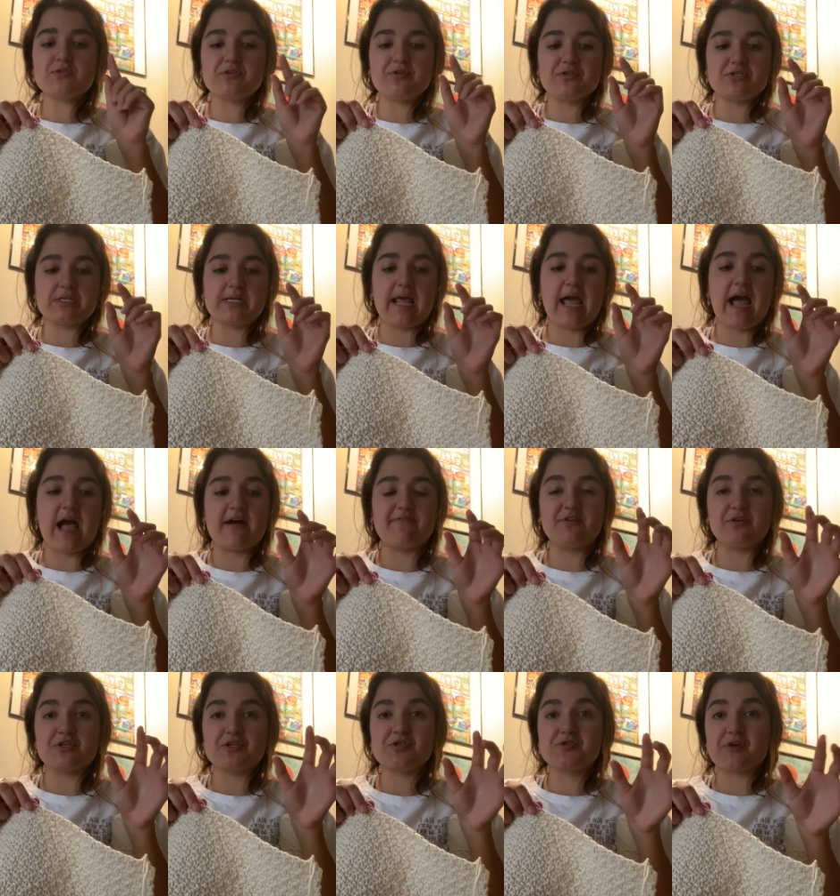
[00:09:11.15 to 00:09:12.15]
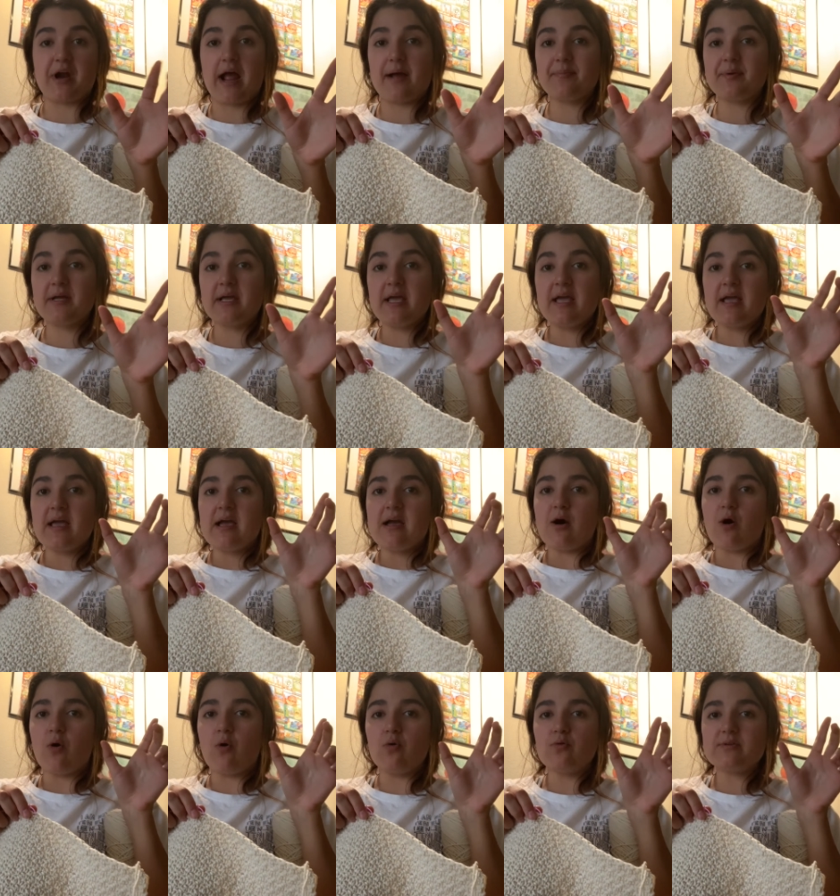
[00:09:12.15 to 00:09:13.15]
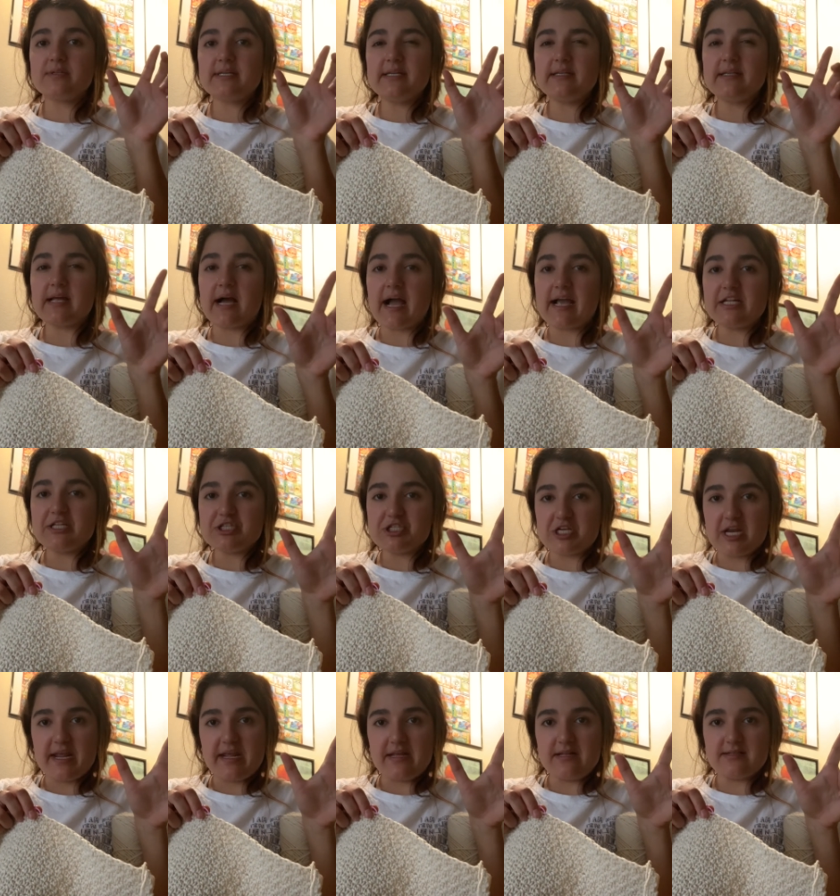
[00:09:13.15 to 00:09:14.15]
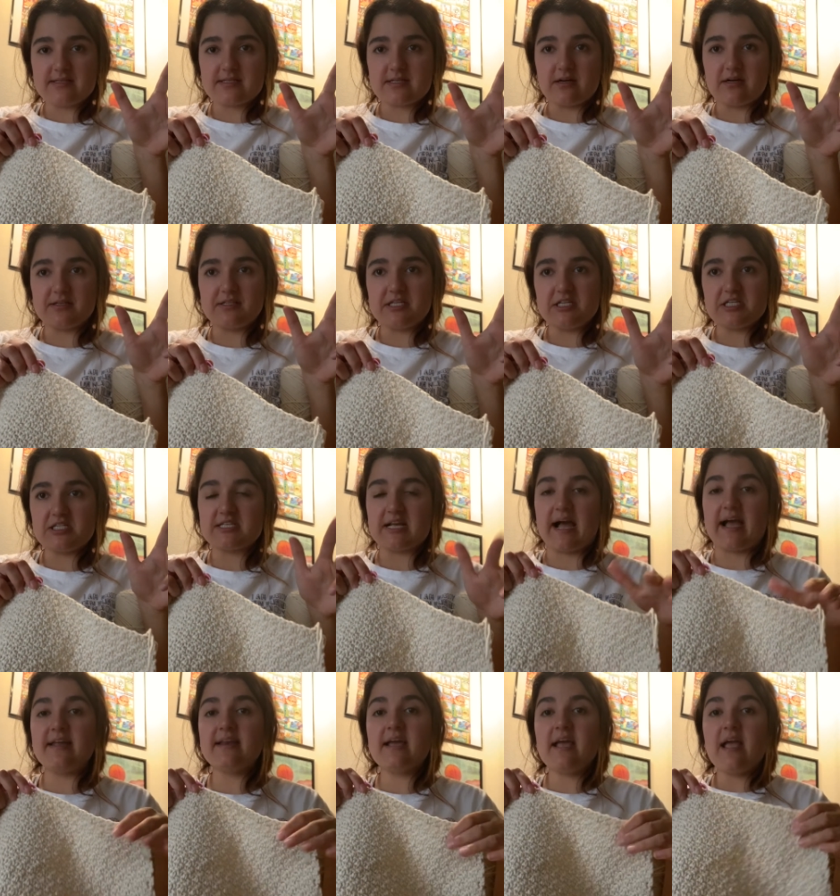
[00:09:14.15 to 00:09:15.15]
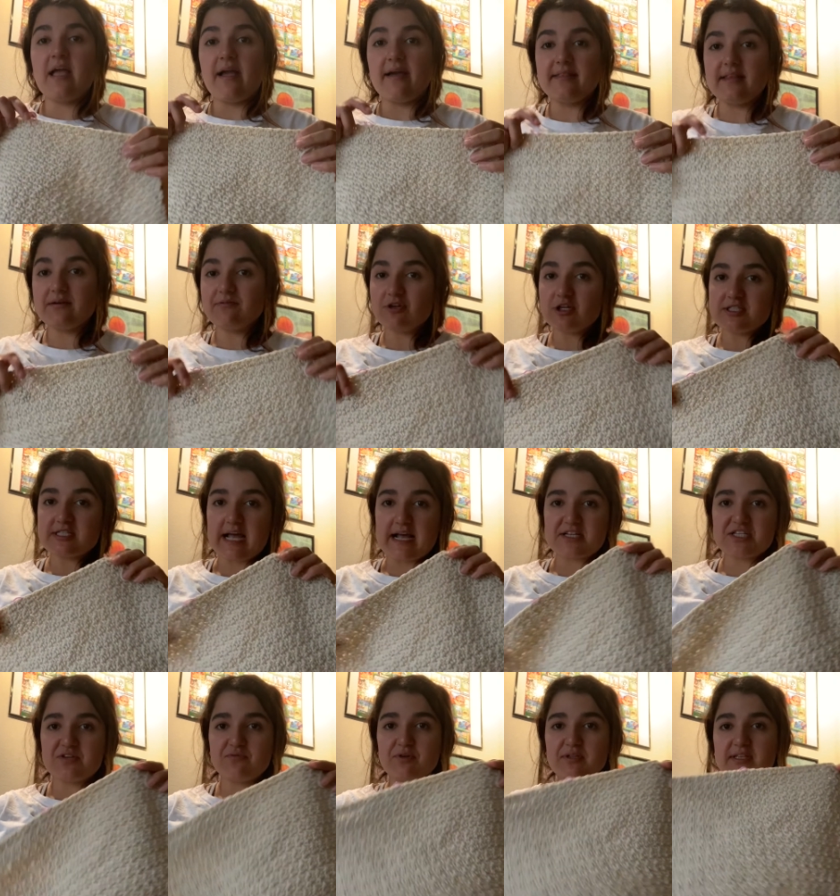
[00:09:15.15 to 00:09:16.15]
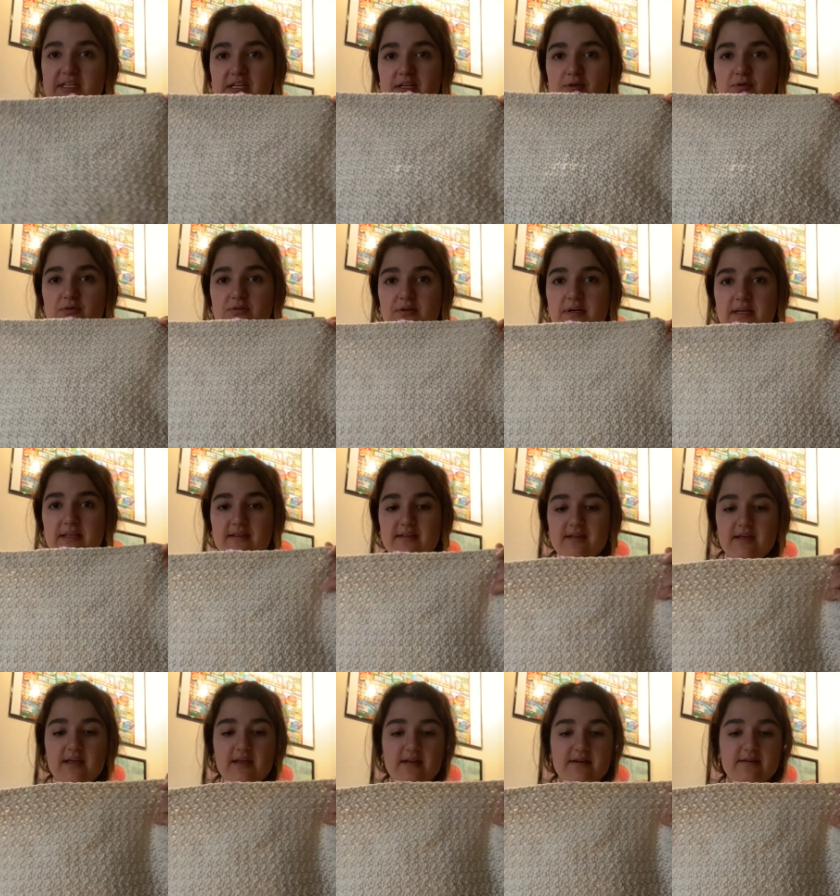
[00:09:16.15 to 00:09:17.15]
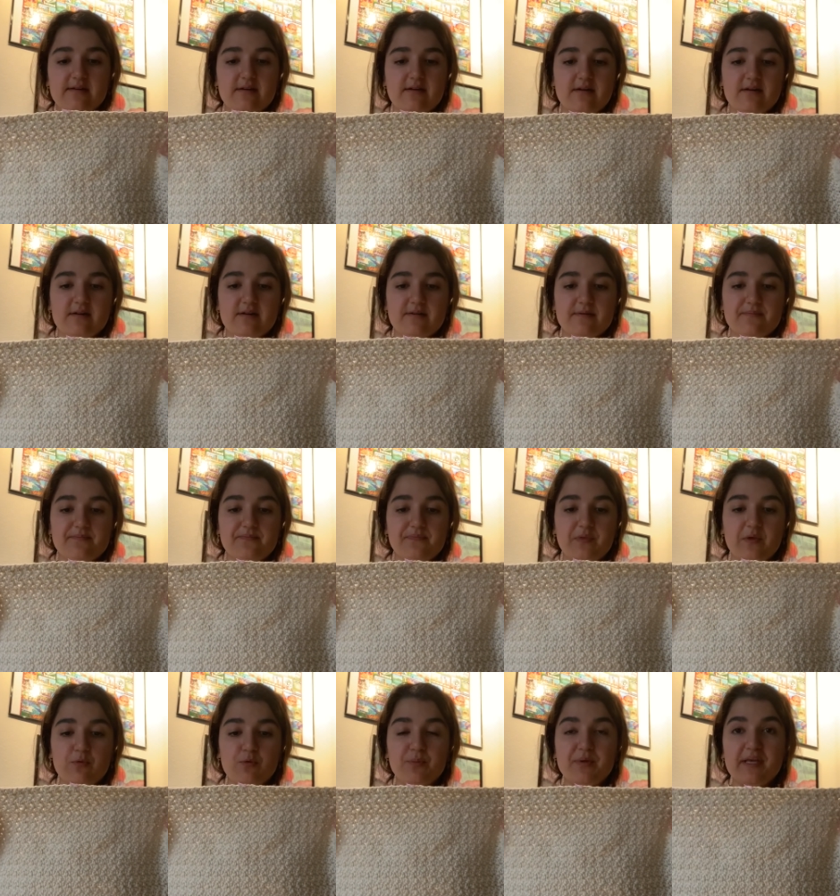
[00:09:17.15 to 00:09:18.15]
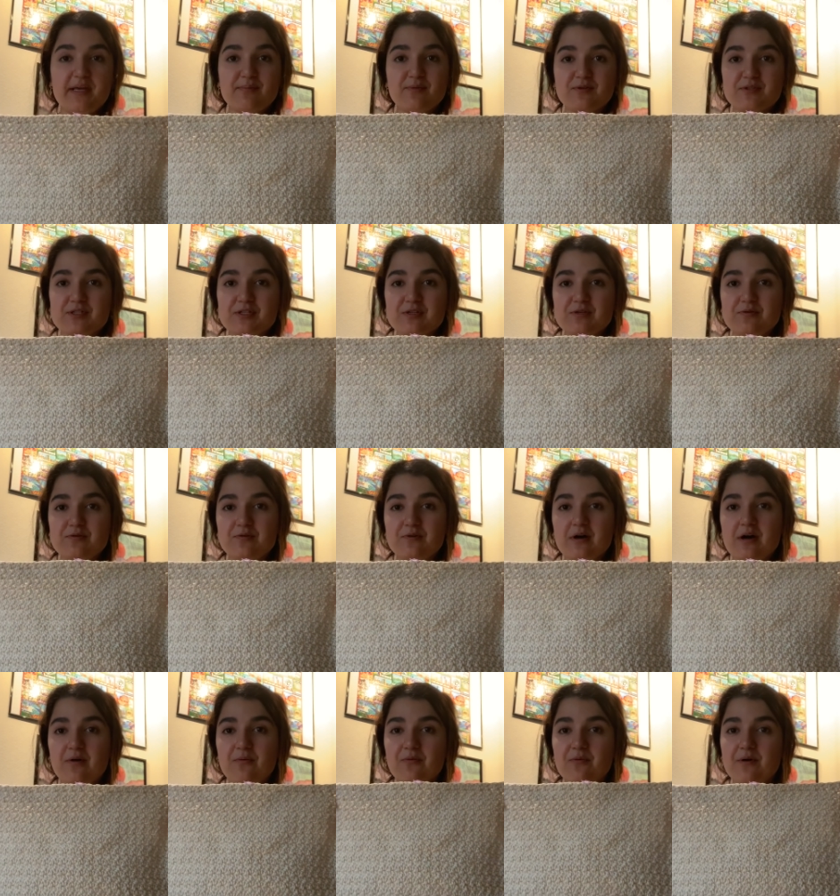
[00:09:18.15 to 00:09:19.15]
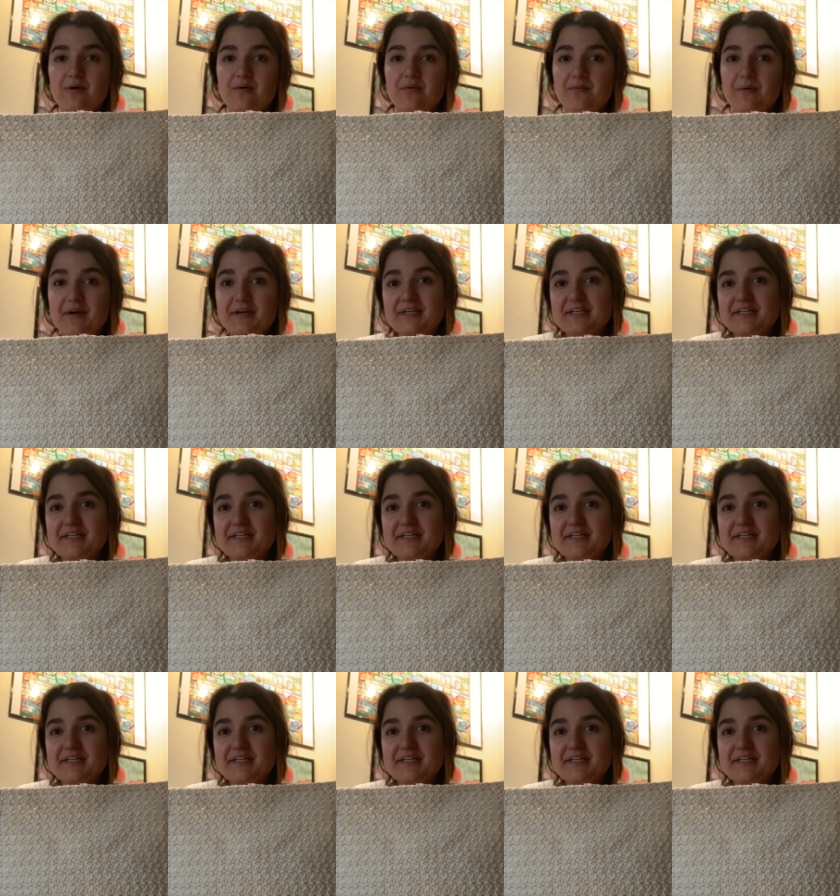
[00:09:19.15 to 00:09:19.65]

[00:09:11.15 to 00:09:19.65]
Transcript: So you should have your strap only 9 chains on each side, and then we'll attach it with needle, and then we'll be able to wear